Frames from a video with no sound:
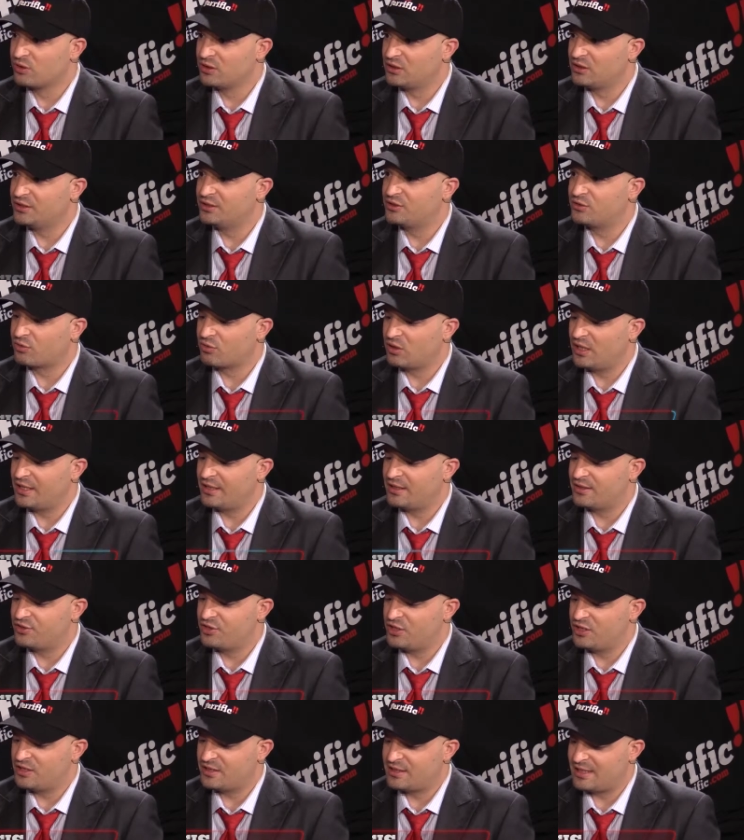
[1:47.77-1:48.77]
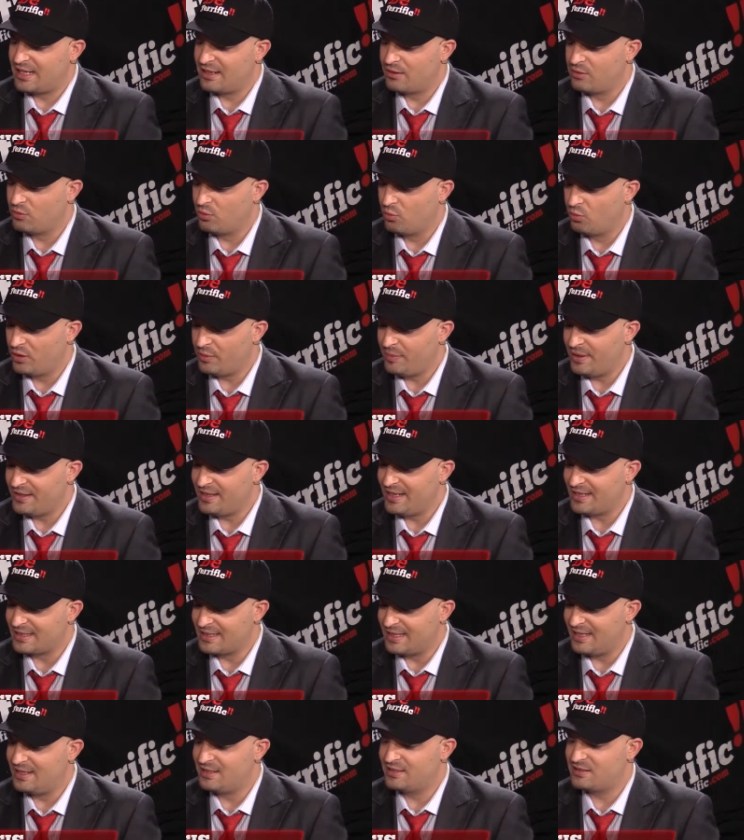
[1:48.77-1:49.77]
really great and genius. And what about
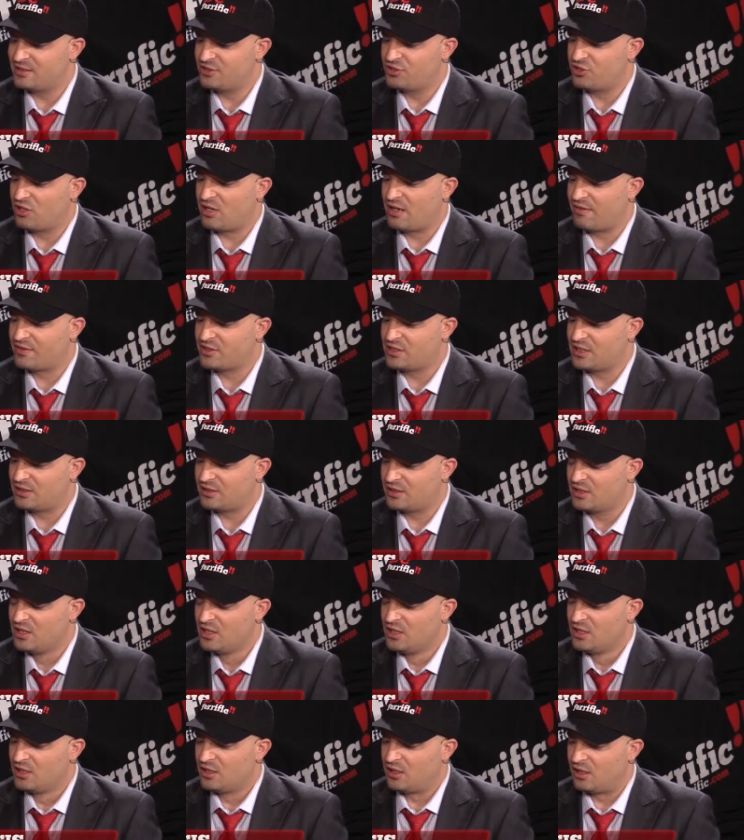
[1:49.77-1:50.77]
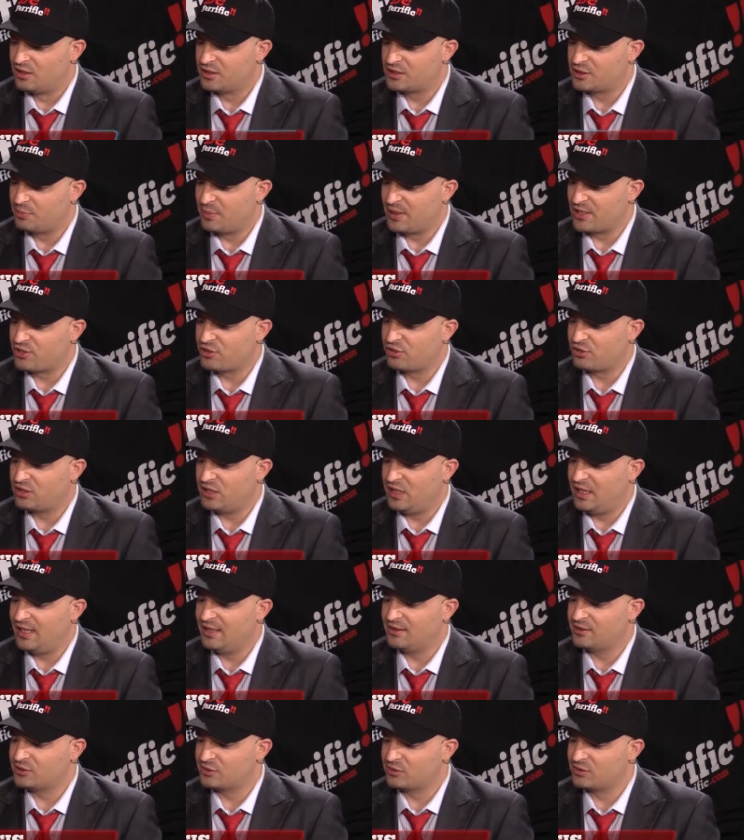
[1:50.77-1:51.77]
that case that you have? Is that a special
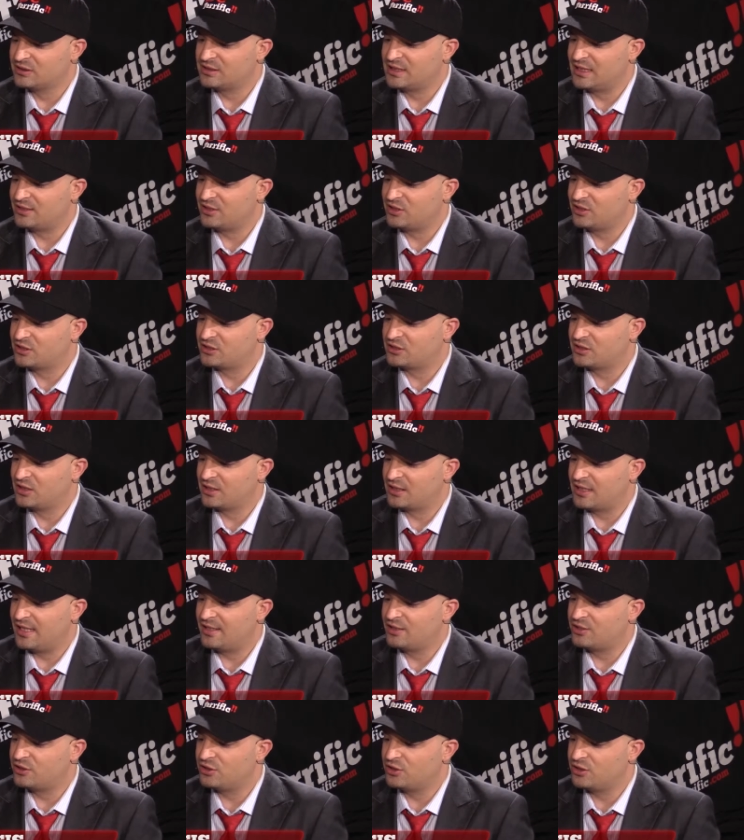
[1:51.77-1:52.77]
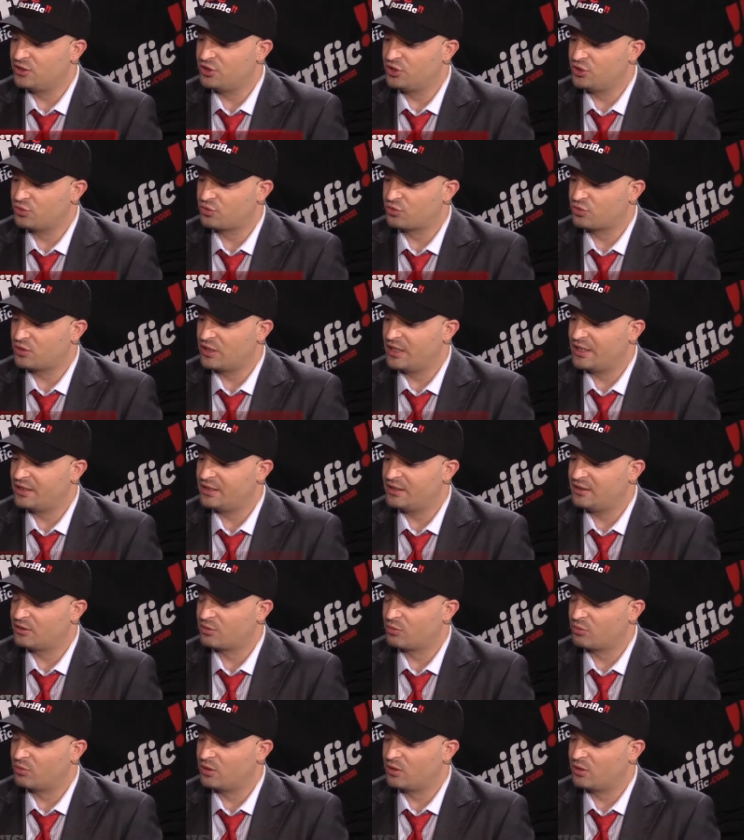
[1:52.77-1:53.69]
case, or is that just the case you created,